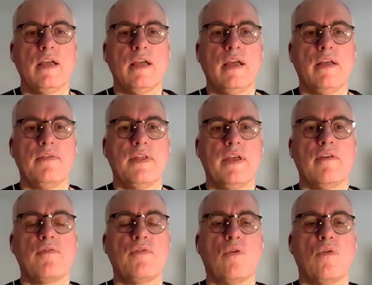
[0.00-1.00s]
and
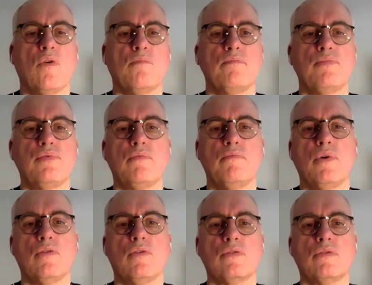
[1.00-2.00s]
therefore
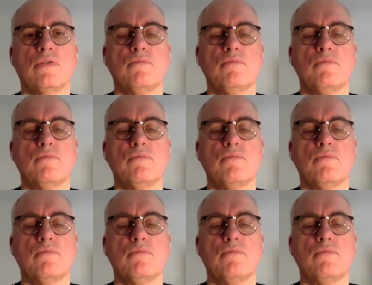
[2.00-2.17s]
promote